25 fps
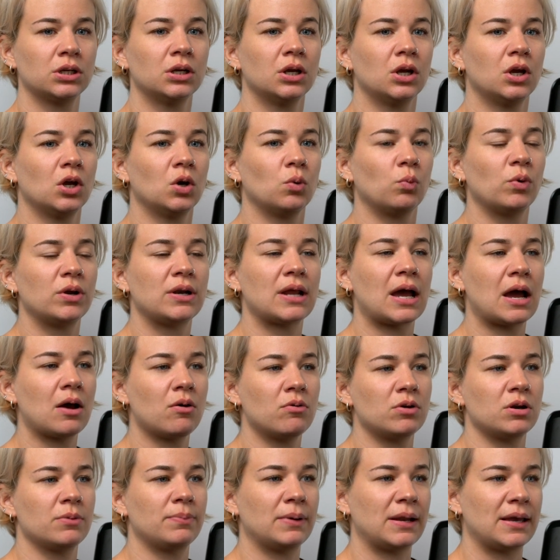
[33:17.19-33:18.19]
Yeah. We're now
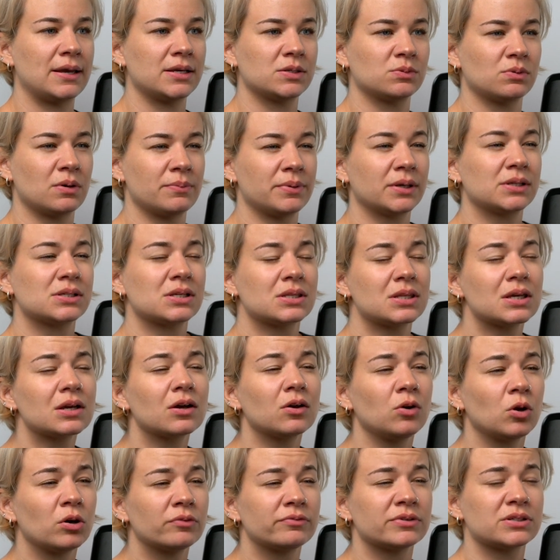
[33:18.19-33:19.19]
in a place where, because I think
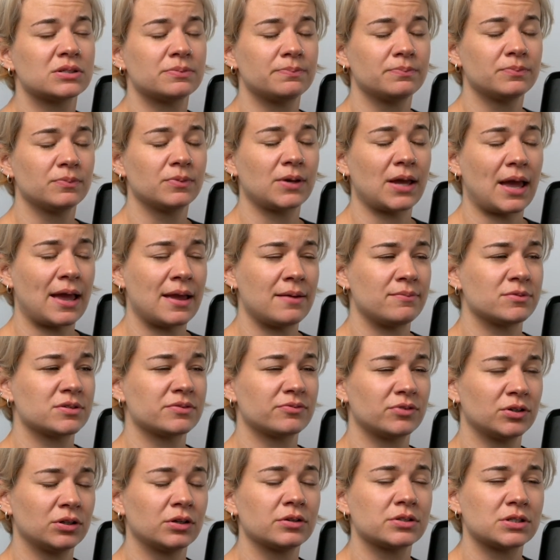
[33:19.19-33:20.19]
a lot of us came to
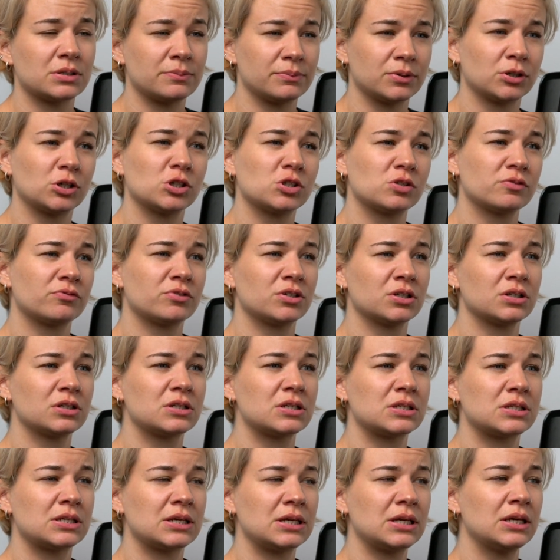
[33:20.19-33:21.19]
freelancing because of
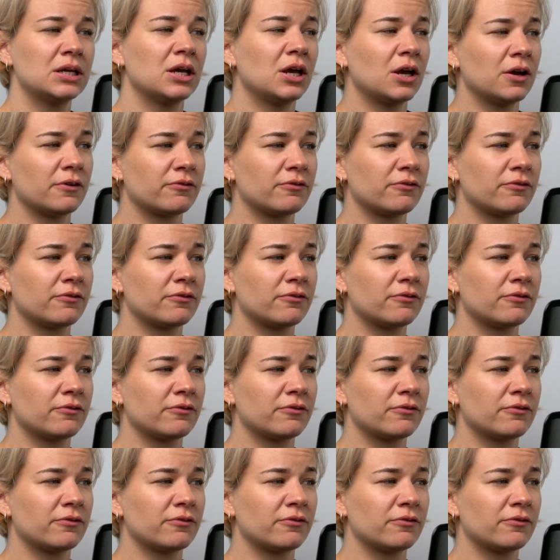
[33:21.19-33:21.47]
redundancy,